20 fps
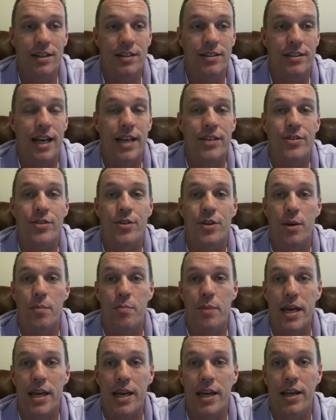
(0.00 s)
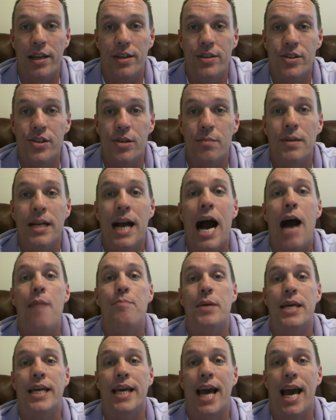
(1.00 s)
lest there be some
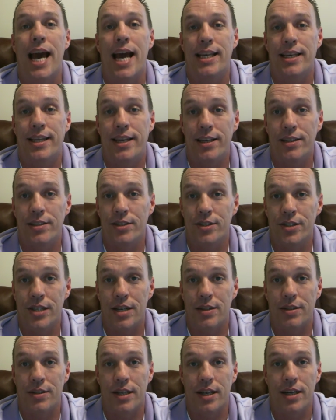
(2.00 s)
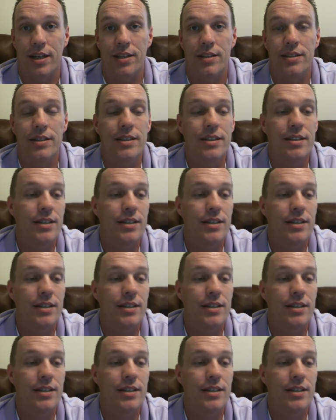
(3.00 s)
copycat killers out there.